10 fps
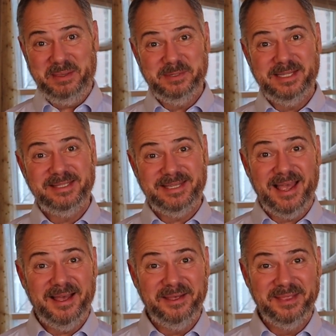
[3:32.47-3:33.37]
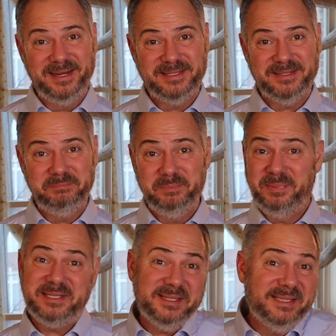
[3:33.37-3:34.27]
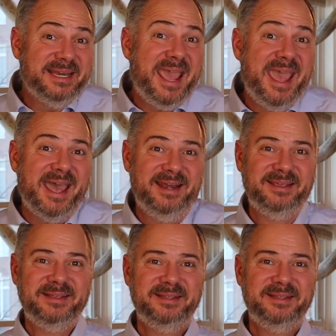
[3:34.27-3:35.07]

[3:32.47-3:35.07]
People can tell that it's a, basically an ad.